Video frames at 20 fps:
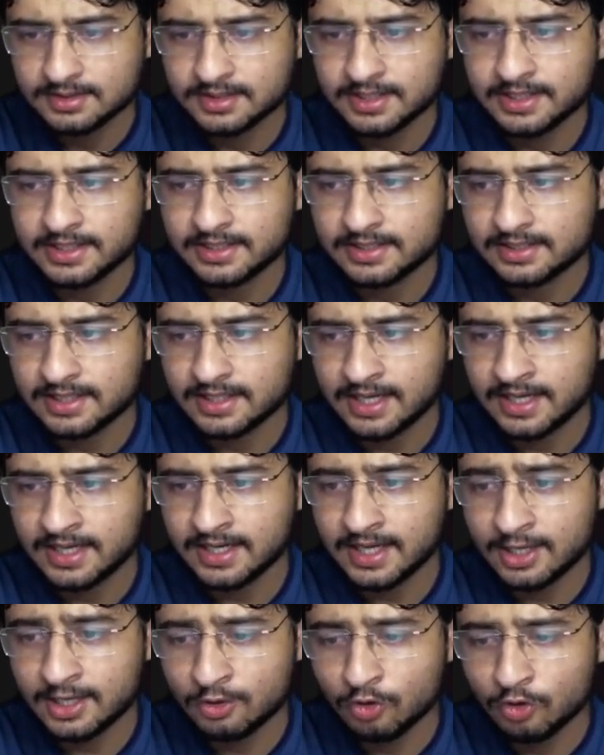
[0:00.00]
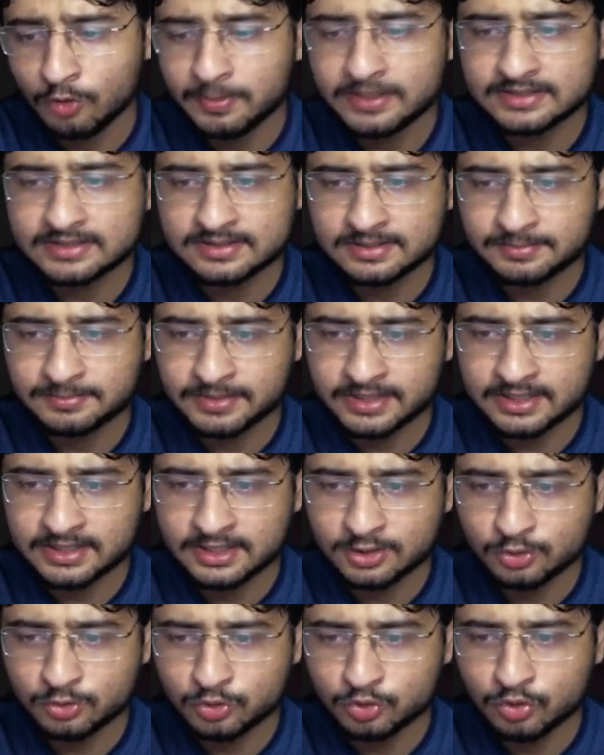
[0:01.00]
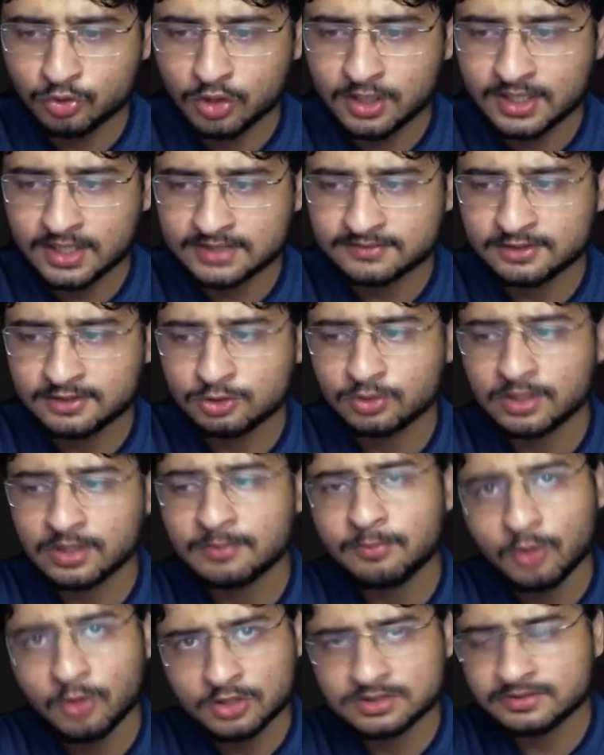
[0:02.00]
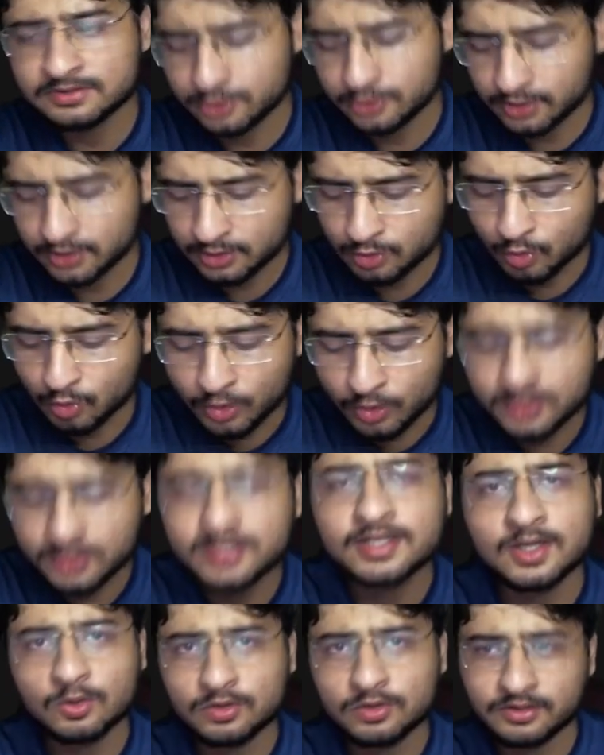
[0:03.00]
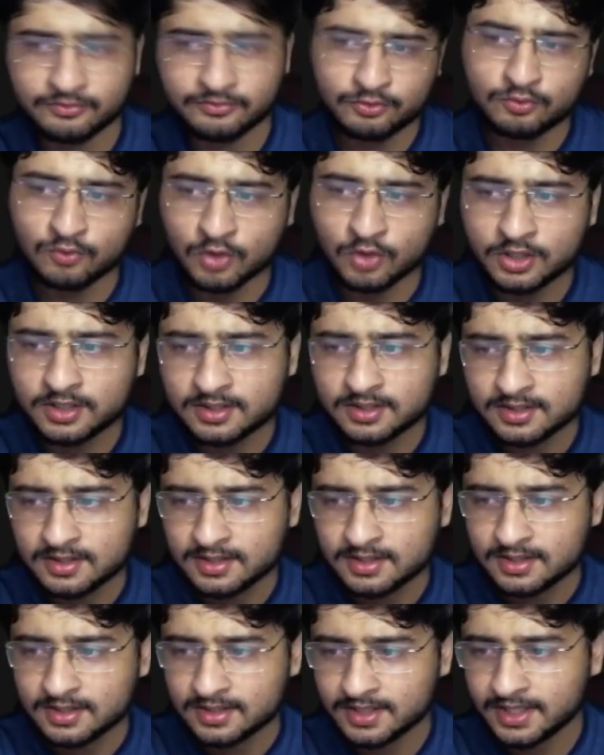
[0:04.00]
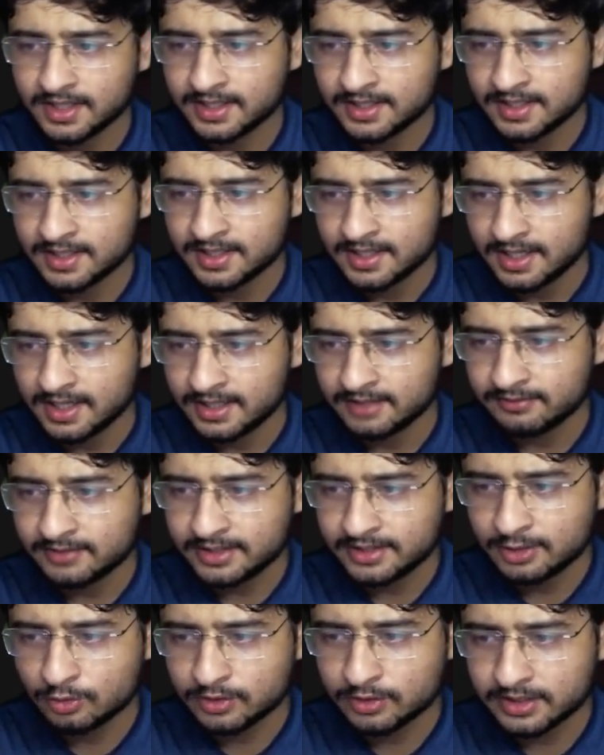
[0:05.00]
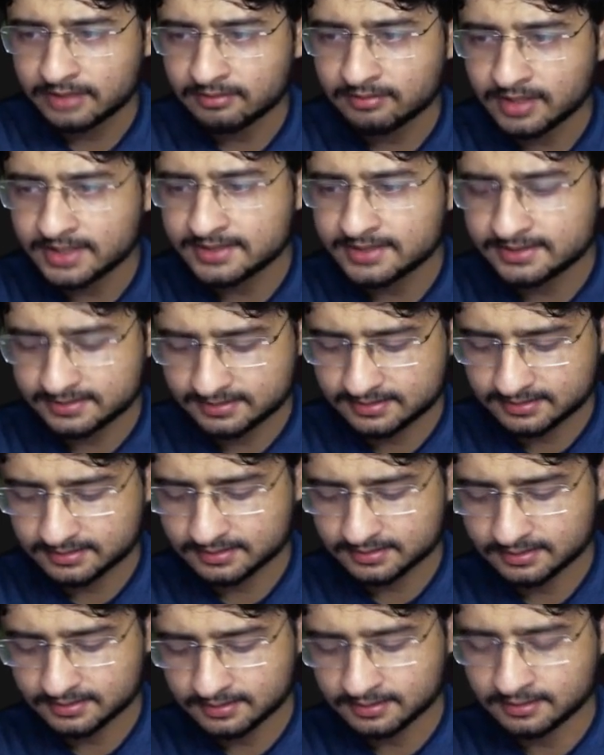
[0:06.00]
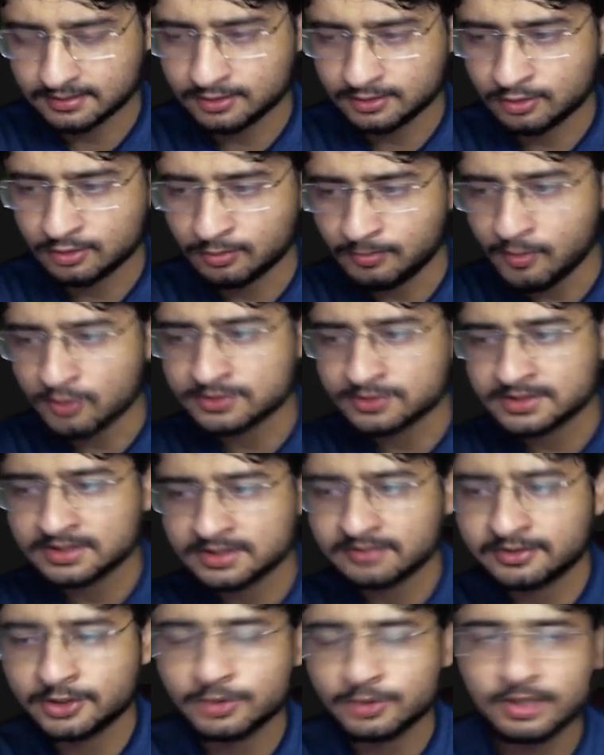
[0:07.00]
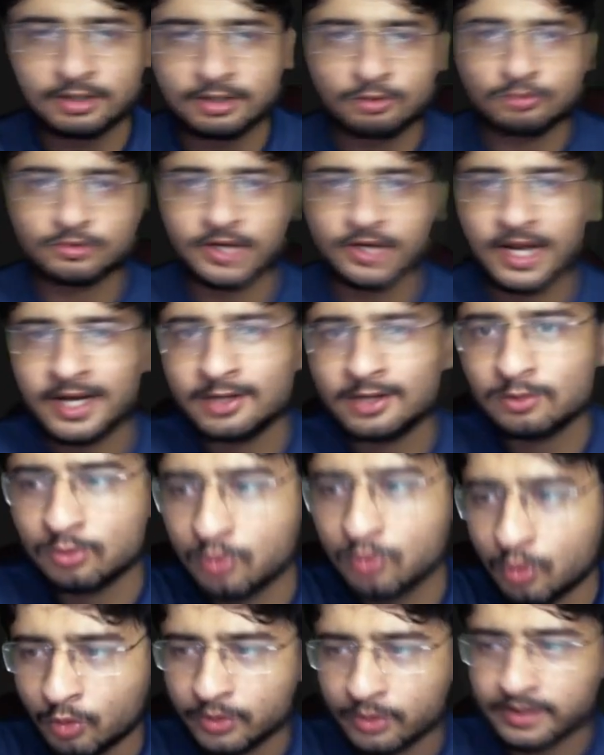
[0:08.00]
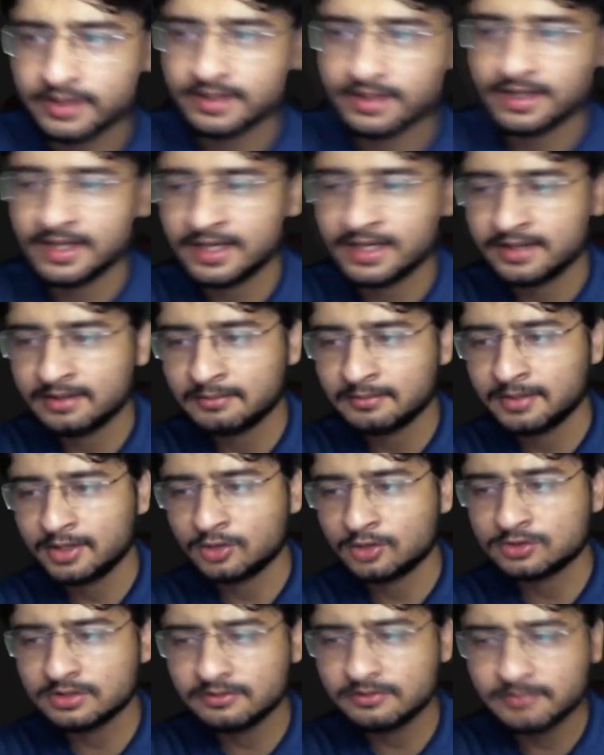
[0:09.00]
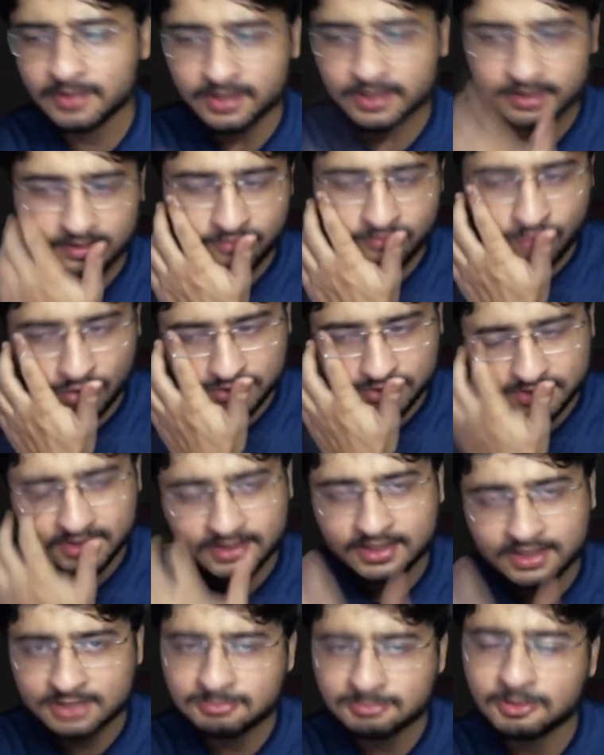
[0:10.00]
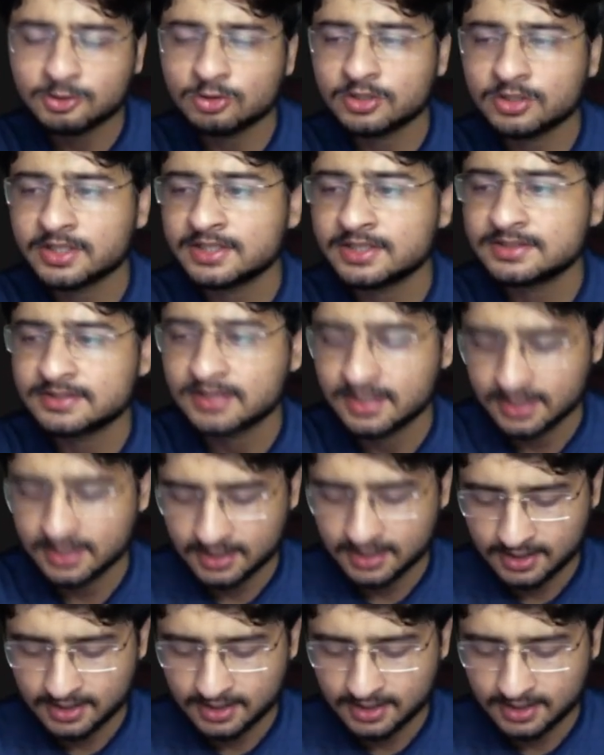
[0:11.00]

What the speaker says: Right, and I hope it is pretty clear to you all as well. You can pause the video and code it out if you want, right? I definitely don't advise pausing the video and trying to code anything by yourself, but of course in this particular case